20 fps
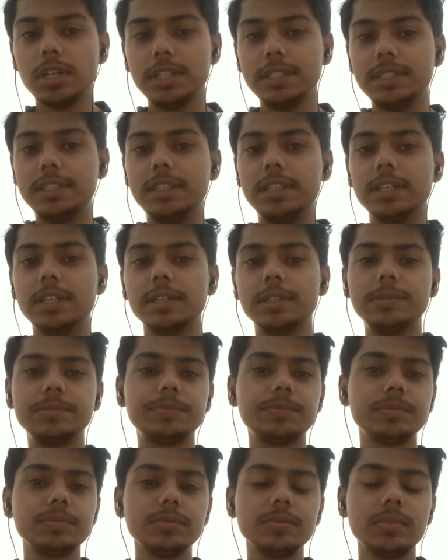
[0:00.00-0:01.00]
the
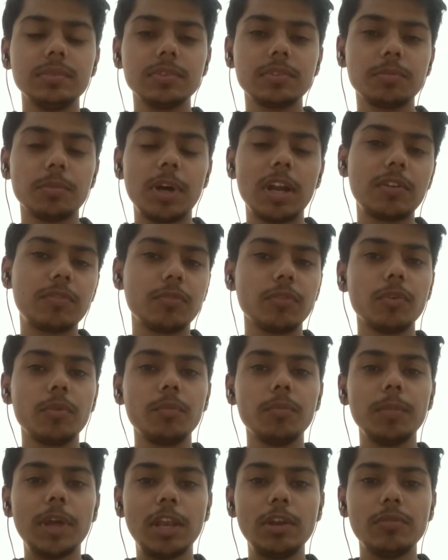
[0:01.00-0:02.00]

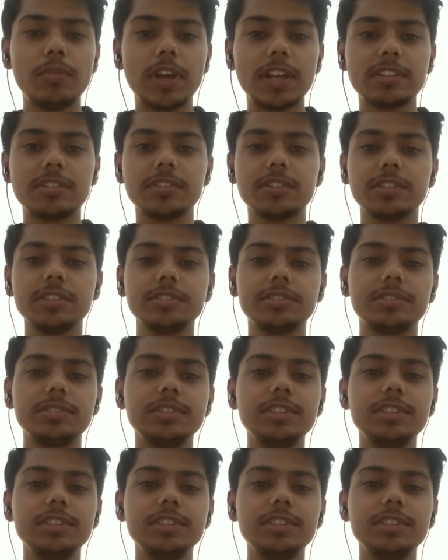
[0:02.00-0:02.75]
smartphone manufacturers